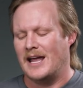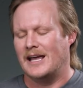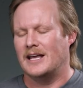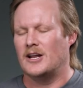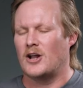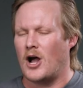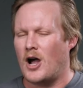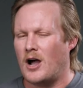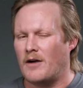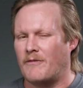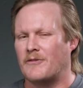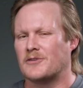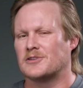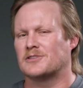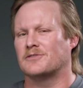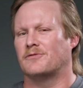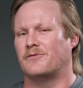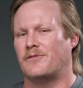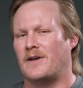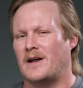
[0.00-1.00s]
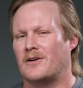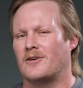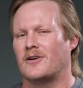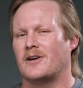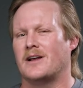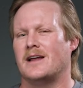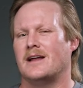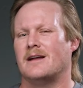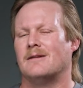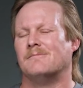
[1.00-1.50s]
It offers a
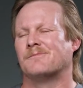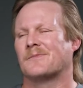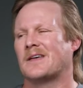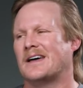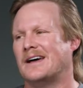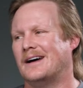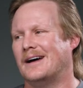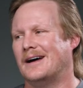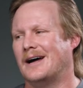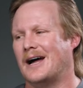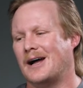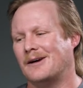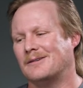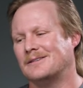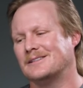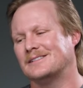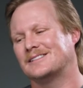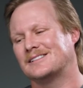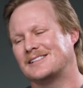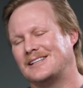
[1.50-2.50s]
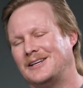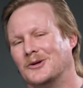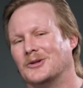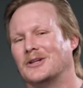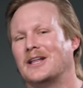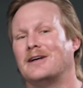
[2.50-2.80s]
very skill